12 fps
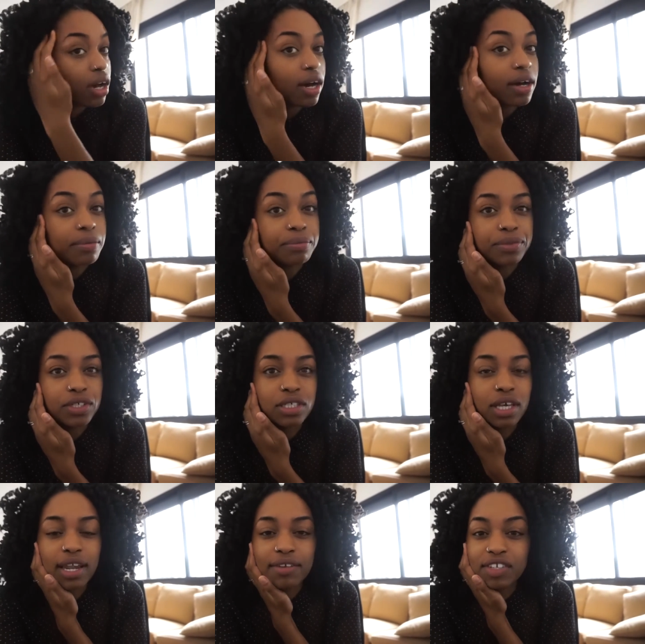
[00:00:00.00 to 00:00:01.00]
Um,
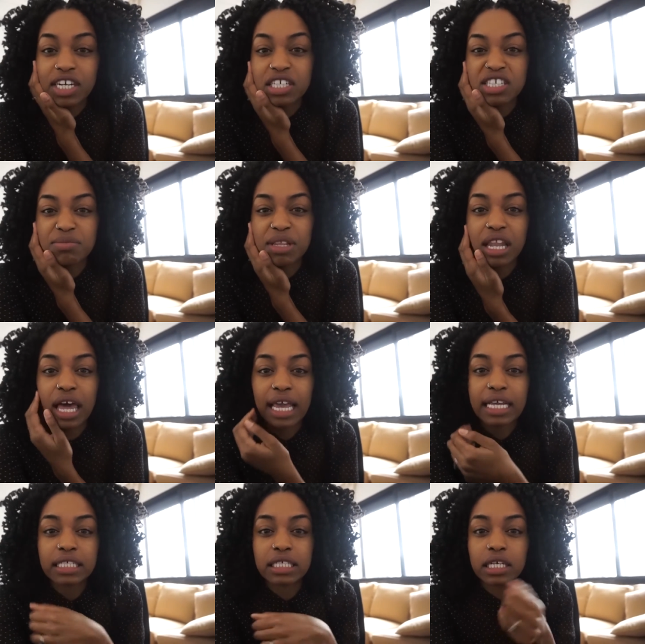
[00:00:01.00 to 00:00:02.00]
just kind of did some
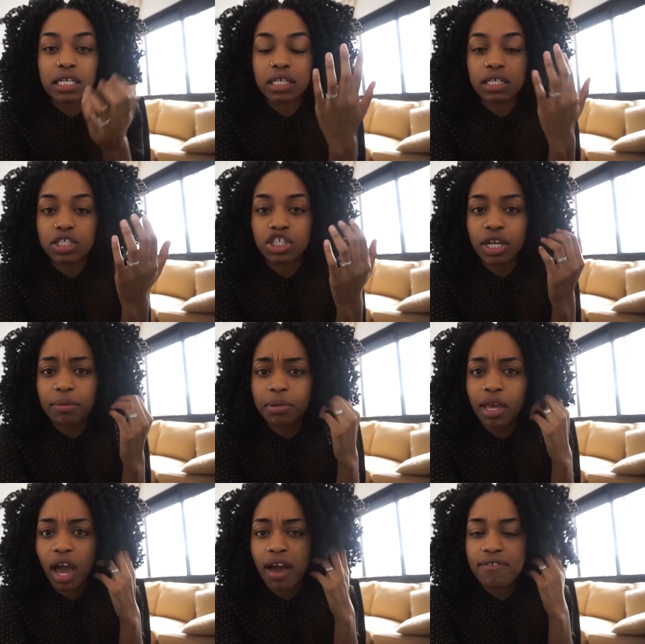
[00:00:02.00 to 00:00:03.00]
light
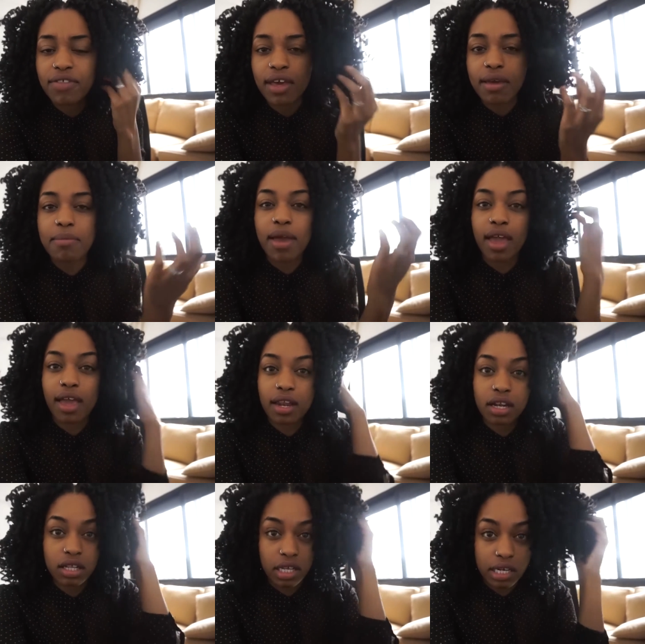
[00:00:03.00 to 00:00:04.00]
shaping of them
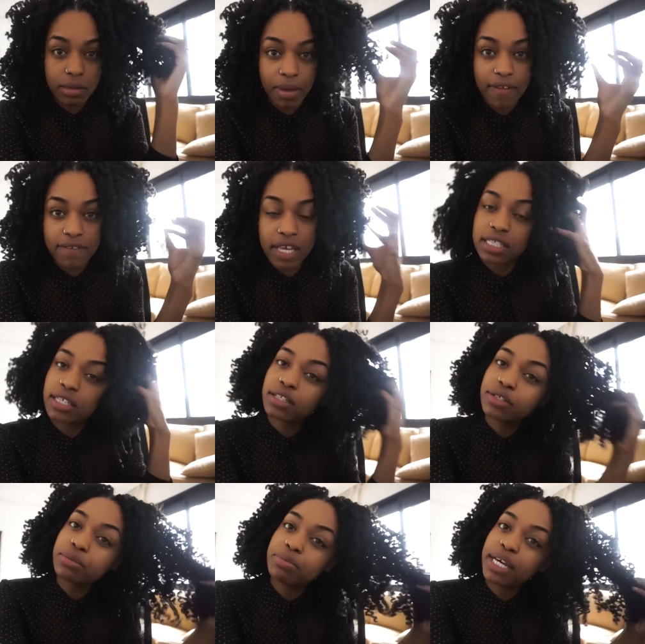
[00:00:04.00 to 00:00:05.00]
and cleaned up my face a
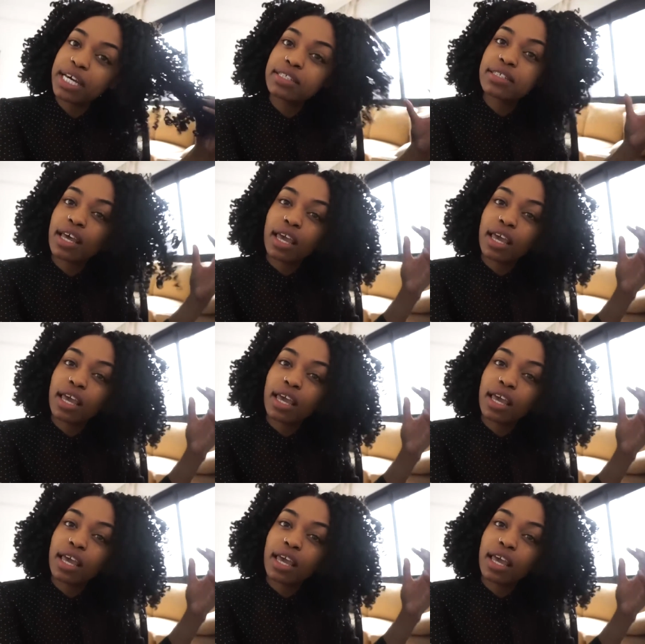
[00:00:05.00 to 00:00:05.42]
little bit.